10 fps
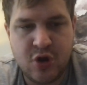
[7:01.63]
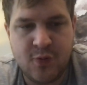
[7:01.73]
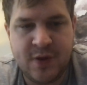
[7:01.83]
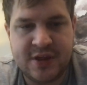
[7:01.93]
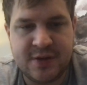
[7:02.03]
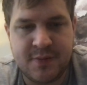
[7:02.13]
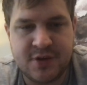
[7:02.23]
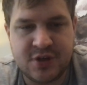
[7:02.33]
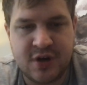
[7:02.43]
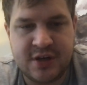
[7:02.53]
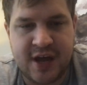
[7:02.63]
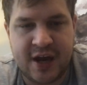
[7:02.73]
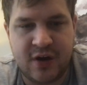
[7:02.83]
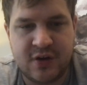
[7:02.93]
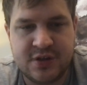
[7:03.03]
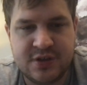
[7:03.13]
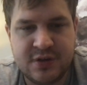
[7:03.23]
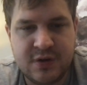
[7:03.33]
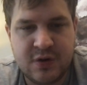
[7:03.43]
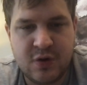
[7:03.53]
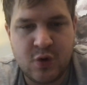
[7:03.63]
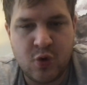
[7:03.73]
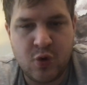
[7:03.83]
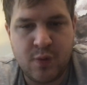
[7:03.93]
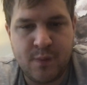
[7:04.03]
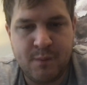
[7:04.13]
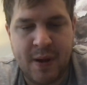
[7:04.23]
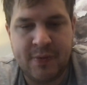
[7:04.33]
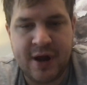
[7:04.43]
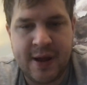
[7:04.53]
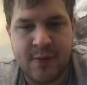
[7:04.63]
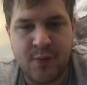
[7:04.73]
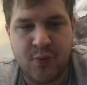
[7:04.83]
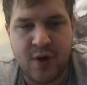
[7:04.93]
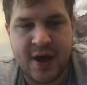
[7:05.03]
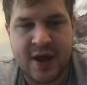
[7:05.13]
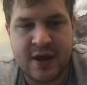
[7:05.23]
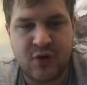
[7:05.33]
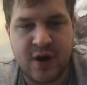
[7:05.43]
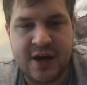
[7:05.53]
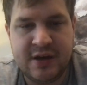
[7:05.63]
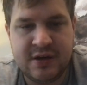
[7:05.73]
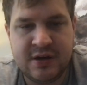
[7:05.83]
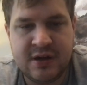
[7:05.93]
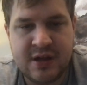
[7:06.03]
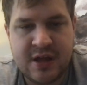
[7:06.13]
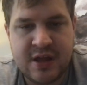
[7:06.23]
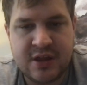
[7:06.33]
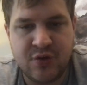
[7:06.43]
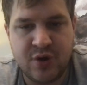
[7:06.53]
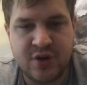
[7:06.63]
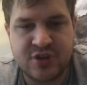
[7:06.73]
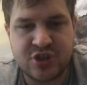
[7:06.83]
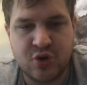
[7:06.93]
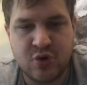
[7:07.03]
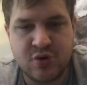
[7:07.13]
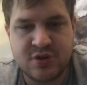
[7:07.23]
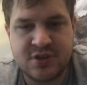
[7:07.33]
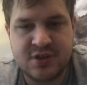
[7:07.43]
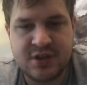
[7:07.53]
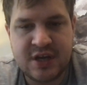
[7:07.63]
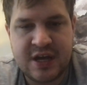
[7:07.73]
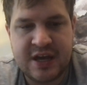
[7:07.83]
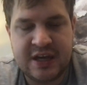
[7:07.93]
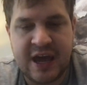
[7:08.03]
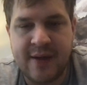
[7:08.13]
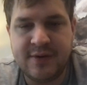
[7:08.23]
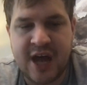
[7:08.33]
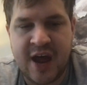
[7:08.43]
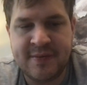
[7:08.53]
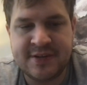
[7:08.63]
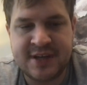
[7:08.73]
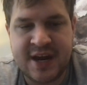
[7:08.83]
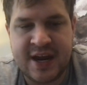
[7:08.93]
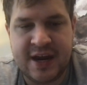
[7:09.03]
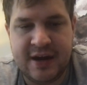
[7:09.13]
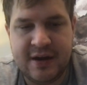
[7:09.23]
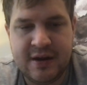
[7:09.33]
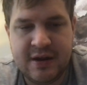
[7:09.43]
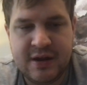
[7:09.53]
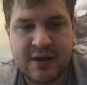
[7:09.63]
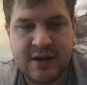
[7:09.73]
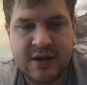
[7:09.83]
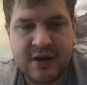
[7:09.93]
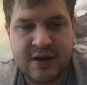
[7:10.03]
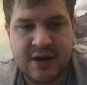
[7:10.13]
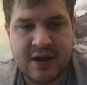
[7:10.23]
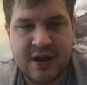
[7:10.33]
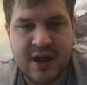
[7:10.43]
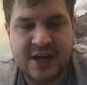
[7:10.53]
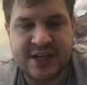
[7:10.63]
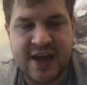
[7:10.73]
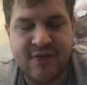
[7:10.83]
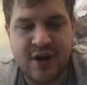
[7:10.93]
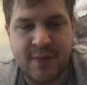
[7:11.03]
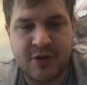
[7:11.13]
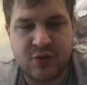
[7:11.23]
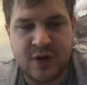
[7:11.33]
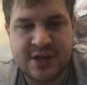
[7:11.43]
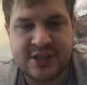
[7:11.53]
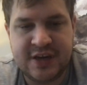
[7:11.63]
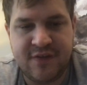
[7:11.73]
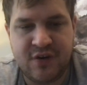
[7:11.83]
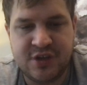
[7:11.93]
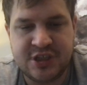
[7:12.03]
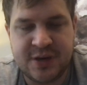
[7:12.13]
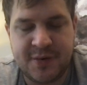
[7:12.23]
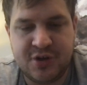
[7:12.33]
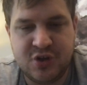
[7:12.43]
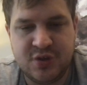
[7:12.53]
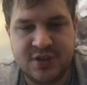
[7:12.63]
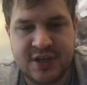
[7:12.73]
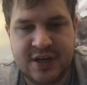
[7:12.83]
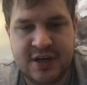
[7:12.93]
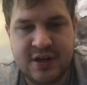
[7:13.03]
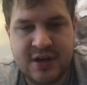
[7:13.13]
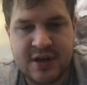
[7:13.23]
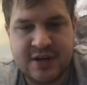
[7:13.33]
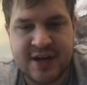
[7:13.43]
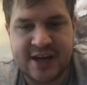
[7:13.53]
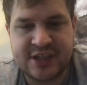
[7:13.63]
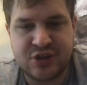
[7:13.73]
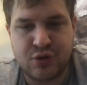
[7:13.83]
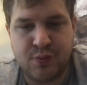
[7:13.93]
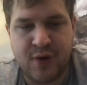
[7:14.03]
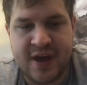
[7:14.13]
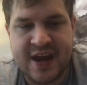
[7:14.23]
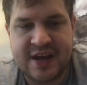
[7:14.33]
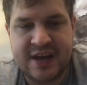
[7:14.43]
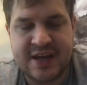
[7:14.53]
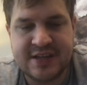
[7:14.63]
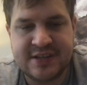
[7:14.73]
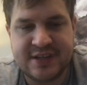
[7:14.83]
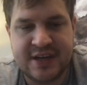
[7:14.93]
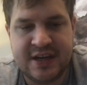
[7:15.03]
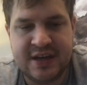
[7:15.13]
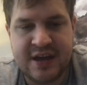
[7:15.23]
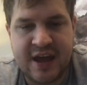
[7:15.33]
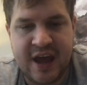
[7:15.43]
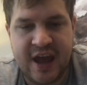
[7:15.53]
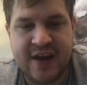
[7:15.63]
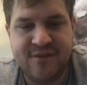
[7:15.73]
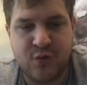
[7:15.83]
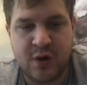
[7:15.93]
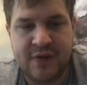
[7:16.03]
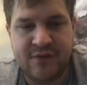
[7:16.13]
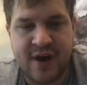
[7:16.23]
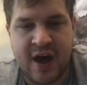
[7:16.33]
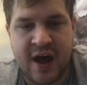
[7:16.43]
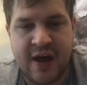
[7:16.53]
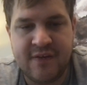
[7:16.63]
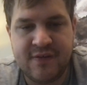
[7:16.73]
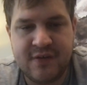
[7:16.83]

who beat the Missouri Tigers, Pepperdine will play Creighton. The Little Schools. Game time is at eight. Xavier, number three seed, versus number two seed. Texas will play in Kansas City, 8:45.